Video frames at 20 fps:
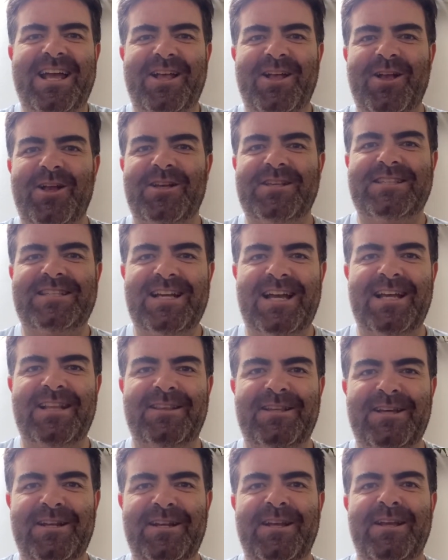
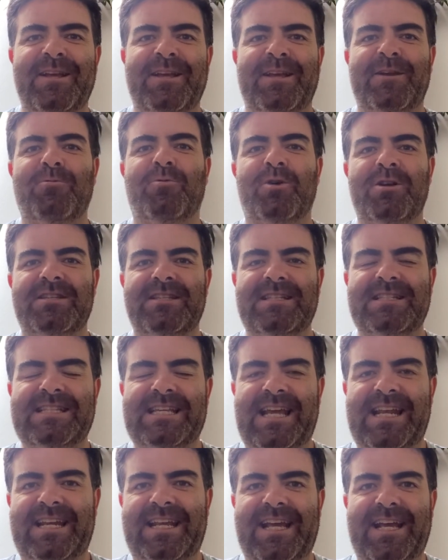Aside that it was in
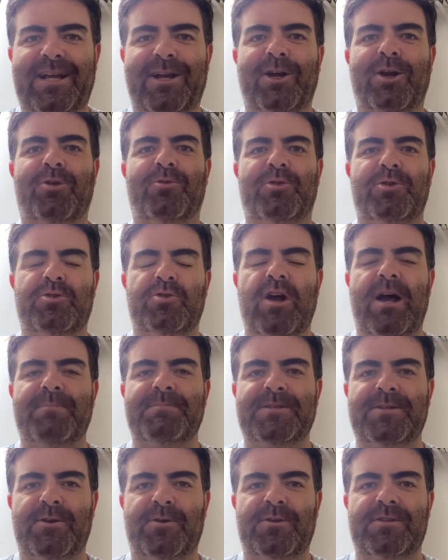San Diego, the
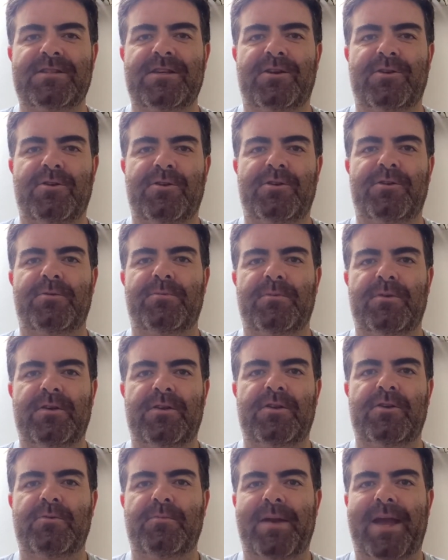drop zone is under a
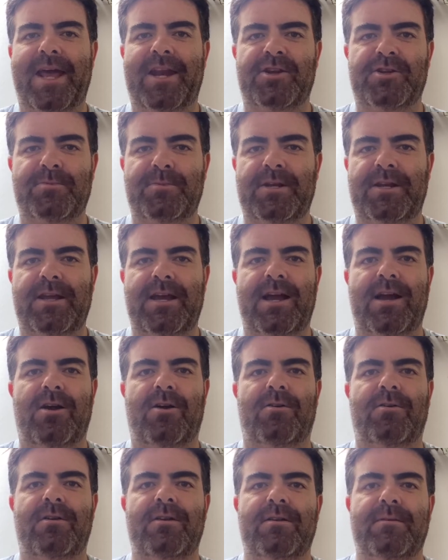new management
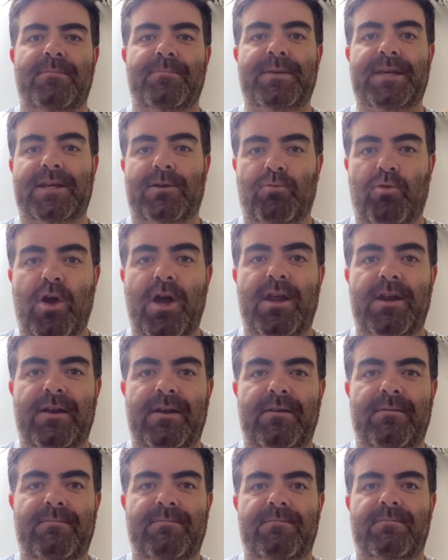now, being
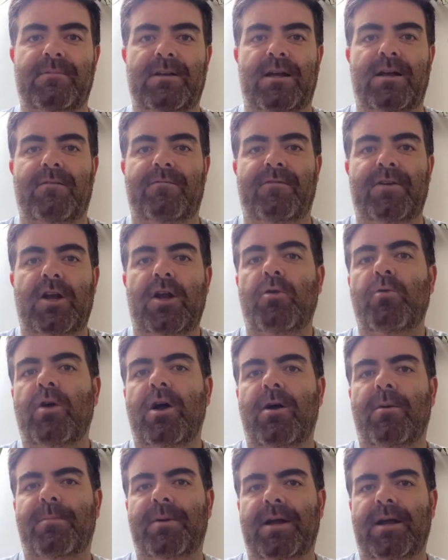run very
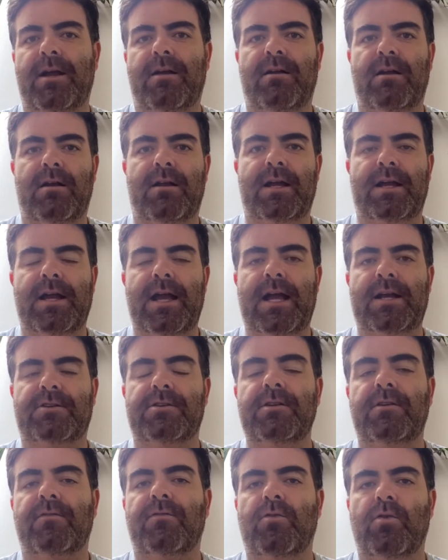well by
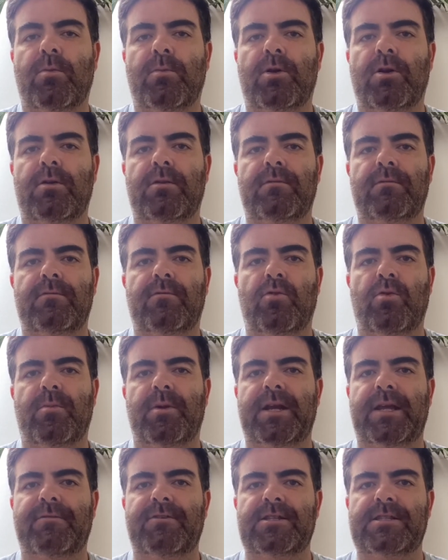actually a former
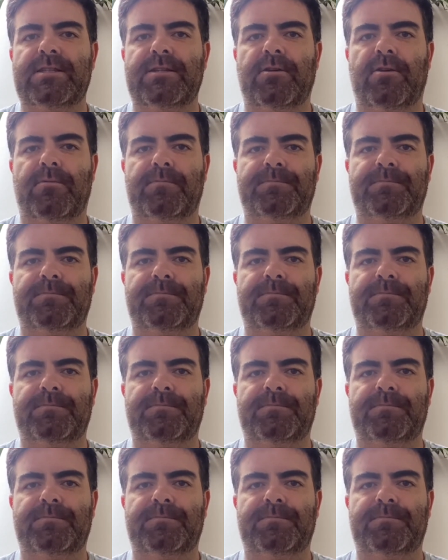Navy SEAL.